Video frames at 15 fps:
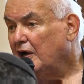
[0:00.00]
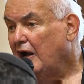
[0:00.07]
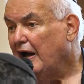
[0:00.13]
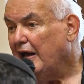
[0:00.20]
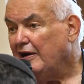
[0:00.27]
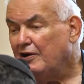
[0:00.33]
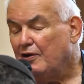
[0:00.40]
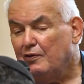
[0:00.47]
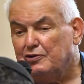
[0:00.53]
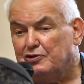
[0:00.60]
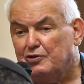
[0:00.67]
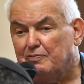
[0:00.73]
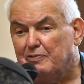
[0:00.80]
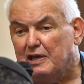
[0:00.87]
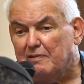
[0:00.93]
I don't know what
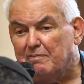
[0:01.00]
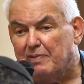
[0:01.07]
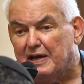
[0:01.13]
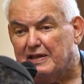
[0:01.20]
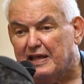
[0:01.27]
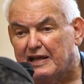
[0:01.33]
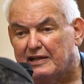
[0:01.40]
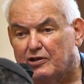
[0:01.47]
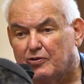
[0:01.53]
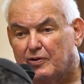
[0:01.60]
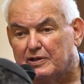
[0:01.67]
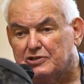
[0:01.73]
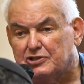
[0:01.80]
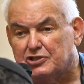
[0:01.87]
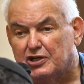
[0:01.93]
you mean by that
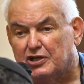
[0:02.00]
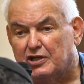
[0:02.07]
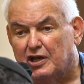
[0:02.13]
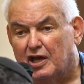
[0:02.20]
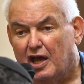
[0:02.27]
question.